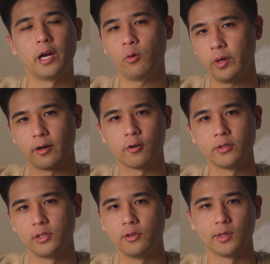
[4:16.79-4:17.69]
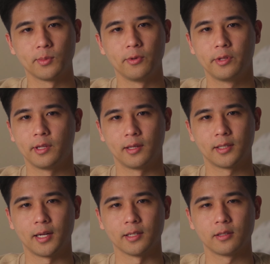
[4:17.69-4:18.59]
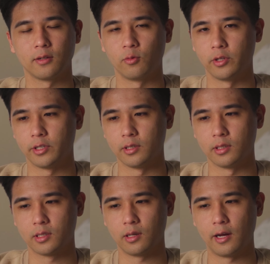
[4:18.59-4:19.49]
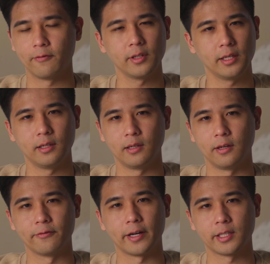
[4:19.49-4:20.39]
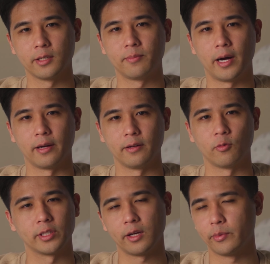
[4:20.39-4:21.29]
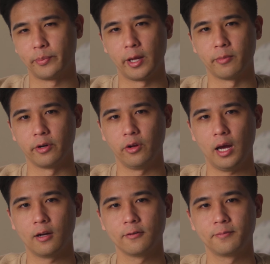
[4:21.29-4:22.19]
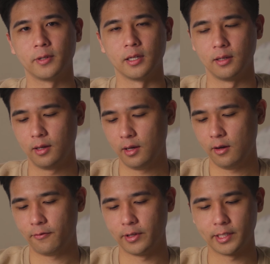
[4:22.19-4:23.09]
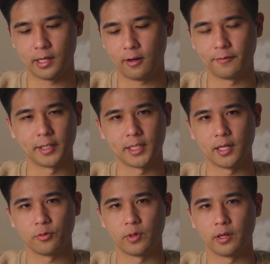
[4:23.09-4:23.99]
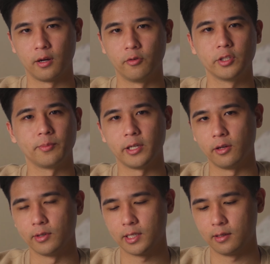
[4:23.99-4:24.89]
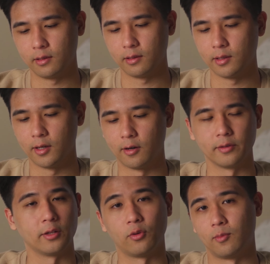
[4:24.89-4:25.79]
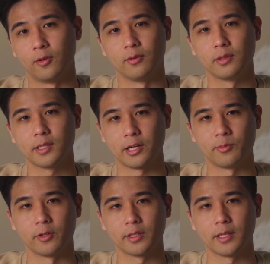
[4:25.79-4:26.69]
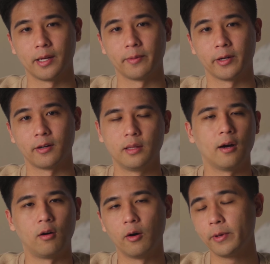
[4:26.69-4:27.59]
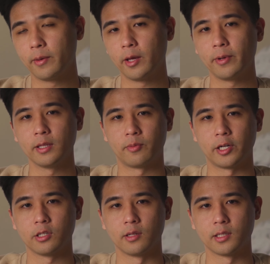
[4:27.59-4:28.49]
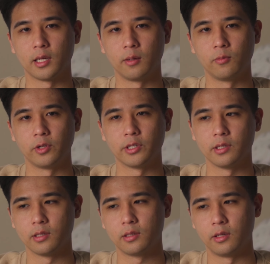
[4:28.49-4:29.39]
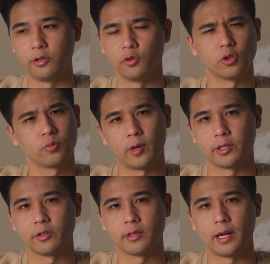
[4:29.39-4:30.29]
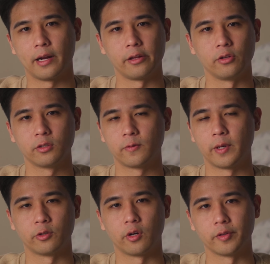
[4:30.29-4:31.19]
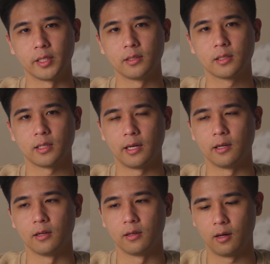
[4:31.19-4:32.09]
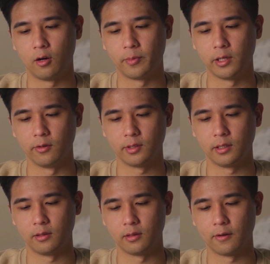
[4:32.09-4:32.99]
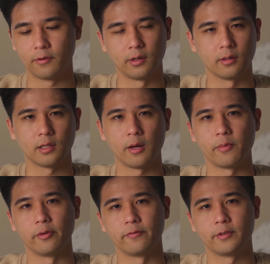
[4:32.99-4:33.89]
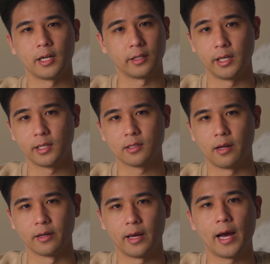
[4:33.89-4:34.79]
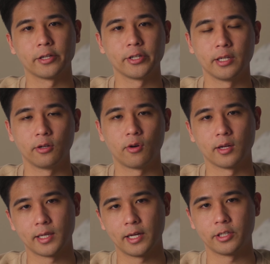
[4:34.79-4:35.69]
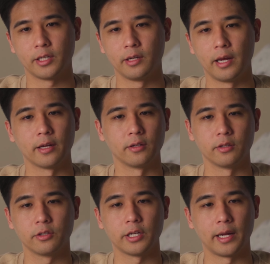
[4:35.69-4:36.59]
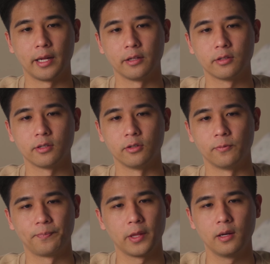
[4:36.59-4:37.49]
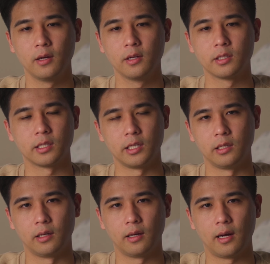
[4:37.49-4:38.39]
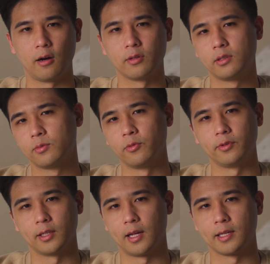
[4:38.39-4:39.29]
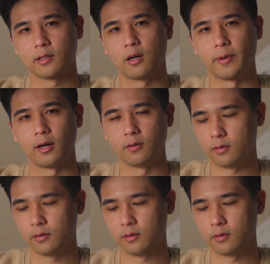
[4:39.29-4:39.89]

Now we are going to do a smoothness test, which is heavily affected by what type of paper you have, but for the sake of the test, we're going to be using, you know, the normal sketchbook paper. Now I'll be keeping the pressure the same, which is the usual pressure that I use for my drawings, and I'll be using different type of techniques like hatching, cross-hatching, and shading to see how smooth the lines come out.